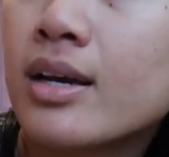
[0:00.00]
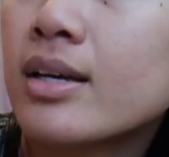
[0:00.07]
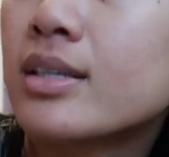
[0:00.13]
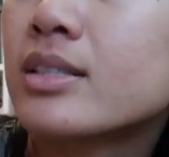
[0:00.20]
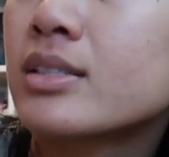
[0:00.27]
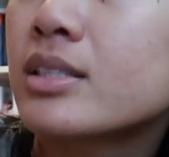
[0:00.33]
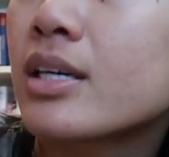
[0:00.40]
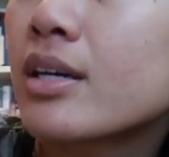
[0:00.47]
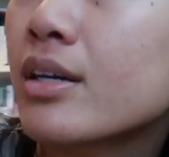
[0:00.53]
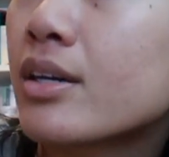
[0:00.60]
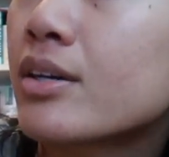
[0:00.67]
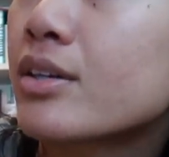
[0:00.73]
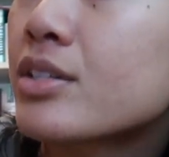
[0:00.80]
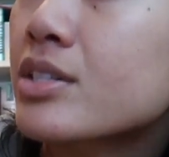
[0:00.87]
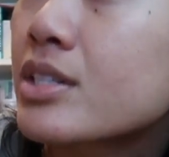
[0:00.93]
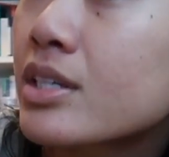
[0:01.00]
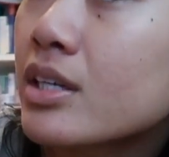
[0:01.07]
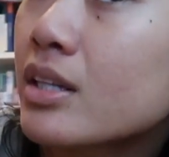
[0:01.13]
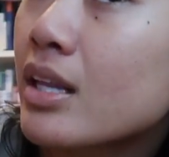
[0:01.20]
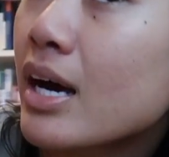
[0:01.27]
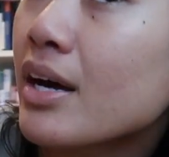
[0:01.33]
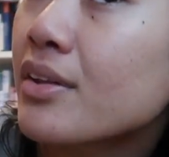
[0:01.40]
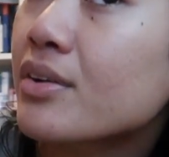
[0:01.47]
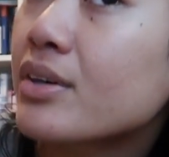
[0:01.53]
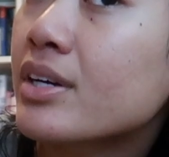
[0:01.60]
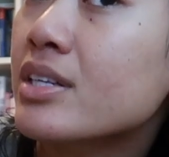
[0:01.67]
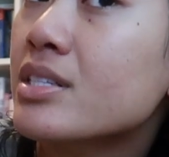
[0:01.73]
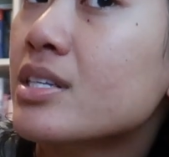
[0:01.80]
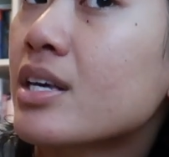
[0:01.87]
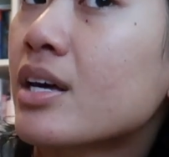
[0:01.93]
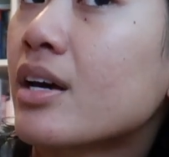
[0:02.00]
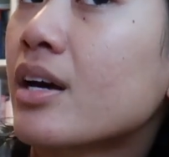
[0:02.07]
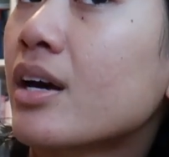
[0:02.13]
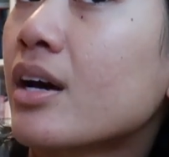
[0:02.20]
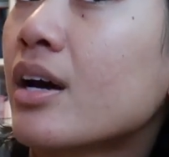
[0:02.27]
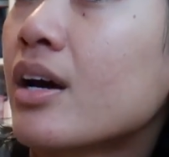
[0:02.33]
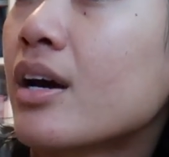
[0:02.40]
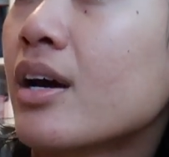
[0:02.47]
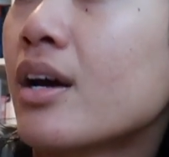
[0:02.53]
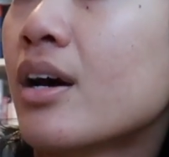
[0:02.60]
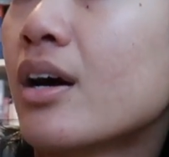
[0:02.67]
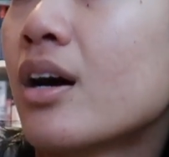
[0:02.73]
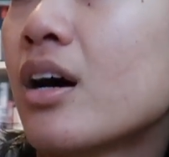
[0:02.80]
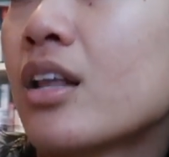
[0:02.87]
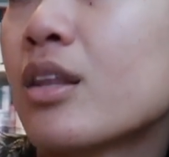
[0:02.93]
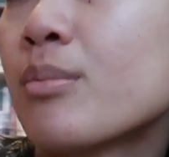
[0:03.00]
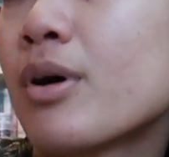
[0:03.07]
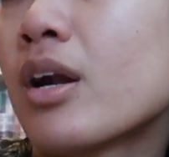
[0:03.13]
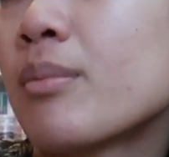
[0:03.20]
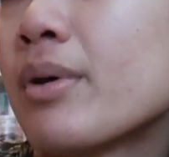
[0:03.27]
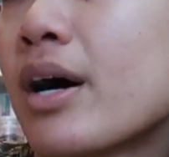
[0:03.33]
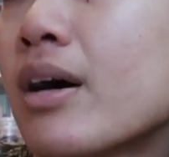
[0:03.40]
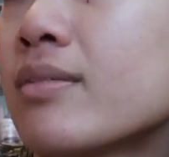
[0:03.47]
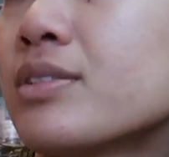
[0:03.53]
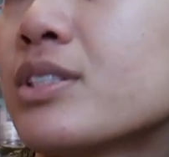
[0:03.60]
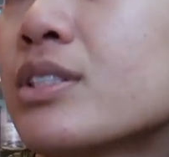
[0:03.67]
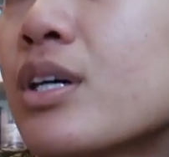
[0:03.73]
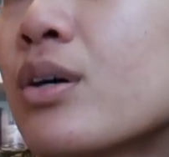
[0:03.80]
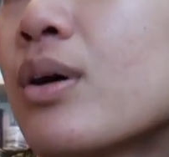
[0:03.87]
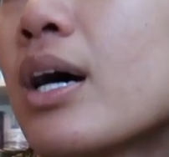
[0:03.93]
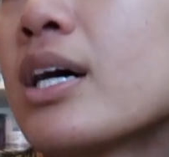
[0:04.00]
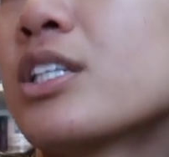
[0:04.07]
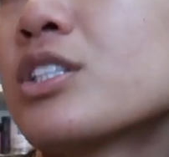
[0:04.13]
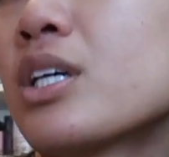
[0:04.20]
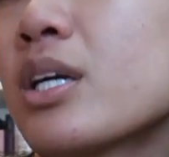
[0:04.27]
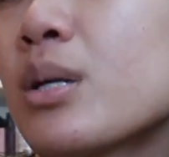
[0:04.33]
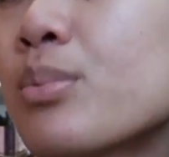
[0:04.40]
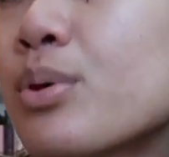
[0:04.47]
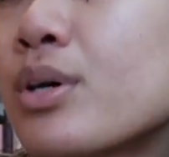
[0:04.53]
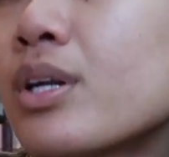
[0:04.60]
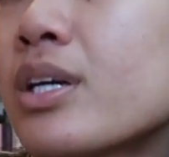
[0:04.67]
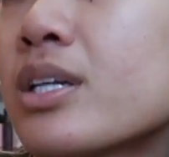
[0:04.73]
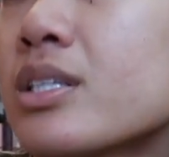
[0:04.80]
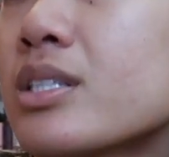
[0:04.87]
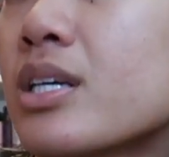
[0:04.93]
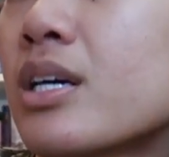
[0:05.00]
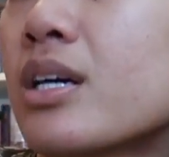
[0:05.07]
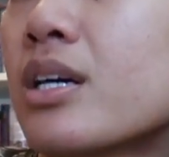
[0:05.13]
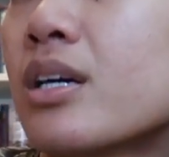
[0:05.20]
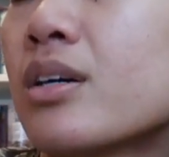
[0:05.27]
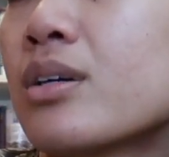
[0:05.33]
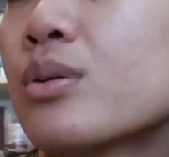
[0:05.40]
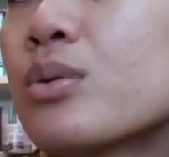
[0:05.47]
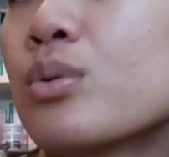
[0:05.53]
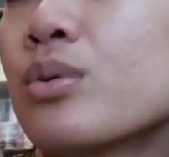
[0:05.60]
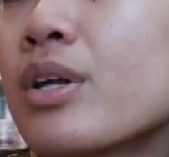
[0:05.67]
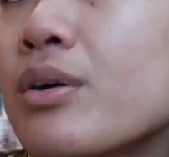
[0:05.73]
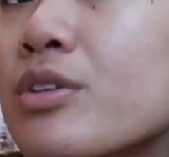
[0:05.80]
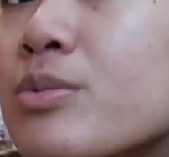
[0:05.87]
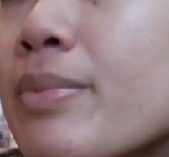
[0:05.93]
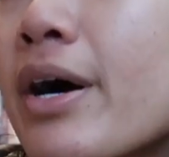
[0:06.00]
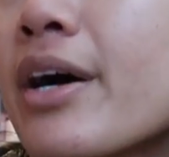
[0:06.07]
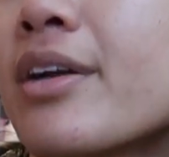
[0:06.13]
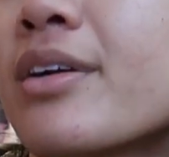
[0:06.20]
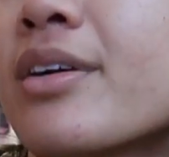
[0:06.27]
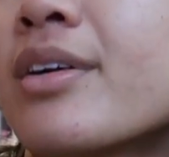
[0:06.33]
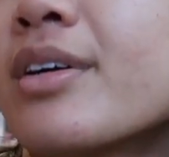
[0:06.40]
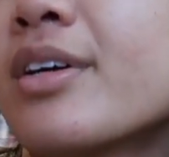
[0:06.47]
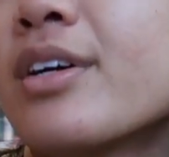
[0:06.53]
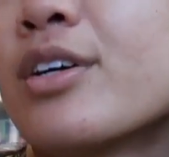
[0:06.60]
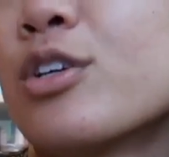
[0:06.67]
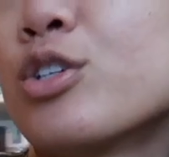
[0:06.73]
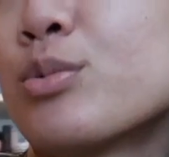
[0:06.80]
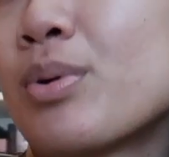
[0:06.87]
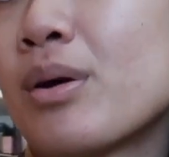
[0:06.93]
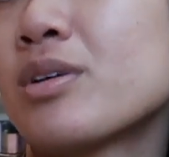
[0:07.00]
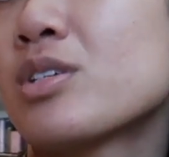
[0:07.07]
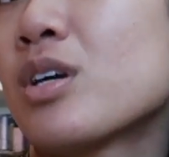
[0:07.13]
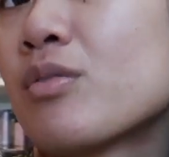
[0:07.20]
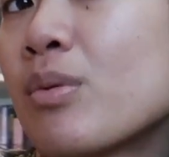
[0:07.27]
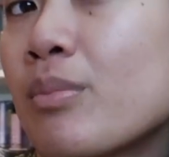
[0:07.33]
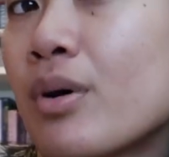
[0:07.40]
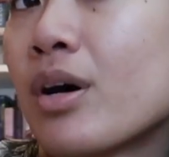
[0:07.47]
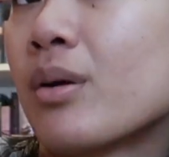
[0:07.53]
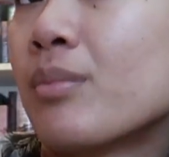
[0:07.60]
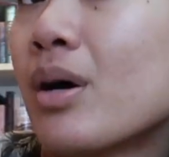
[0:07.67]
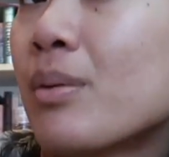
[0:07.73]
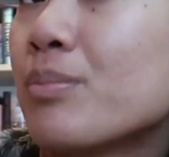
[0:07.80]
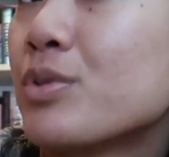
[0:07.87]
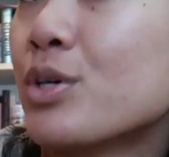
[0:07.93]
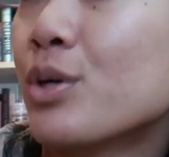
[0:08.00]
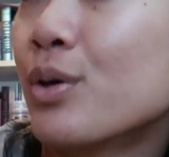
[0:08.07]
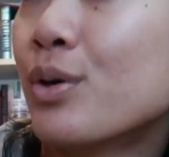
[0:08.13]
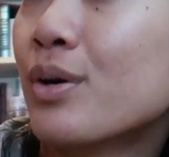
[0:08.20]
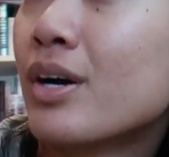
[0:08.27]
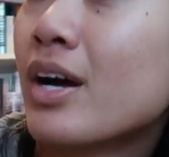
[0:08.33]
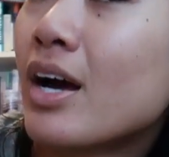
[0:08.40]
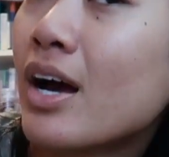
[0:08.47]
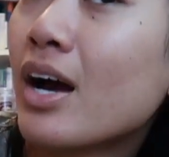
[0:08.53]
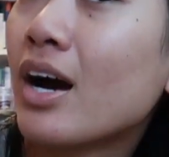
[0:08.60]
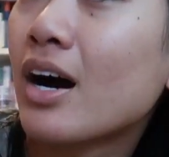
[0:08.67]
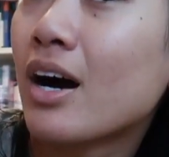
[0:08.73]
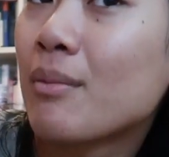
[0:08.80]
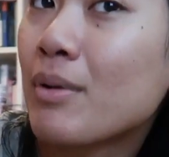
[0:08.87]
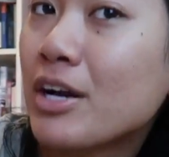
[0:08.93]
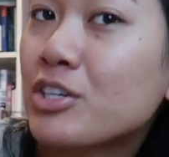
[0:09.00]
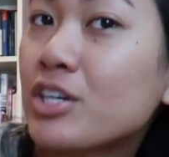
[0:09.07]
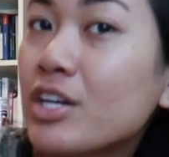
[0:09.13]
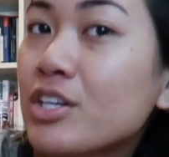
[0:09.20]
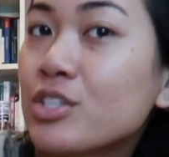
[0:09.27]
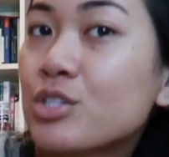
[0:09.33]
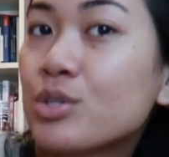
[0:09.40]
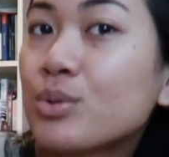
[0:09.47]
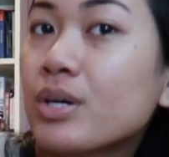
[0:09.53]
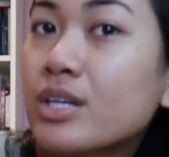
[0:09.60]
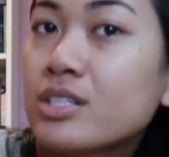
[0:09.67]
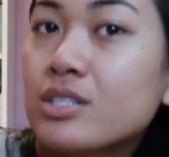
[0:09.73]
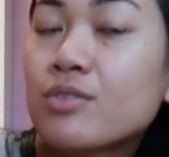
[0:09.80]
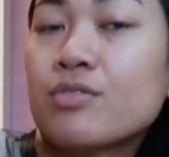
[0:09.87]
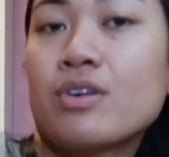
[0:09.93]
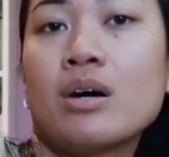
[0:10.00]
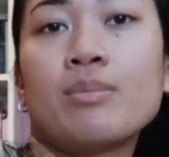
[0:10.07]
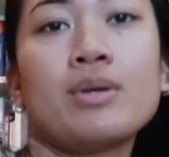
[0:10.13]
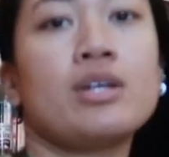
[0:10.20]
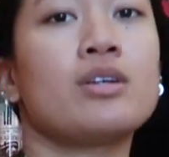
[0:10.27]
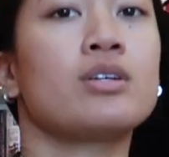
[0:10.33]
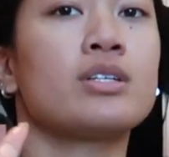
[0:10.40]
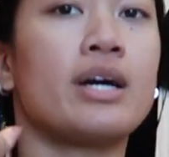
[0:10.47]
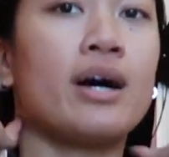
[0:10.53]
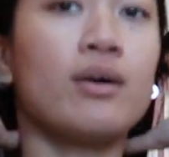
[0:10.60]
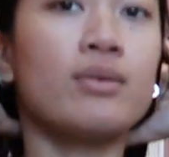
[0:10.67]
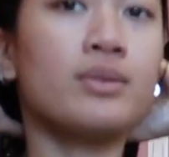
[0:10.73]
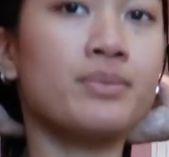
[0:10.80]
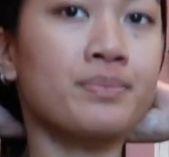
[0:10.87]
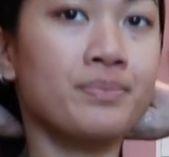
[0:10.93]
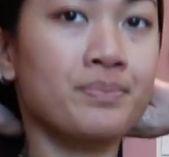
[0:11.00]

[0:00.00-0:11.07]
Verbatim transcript: And you're just gonna lather it on the bottom half. So I try to put it, ooh, that was bad. You should probably start from bottom up too. Um, I try to do it from ear down.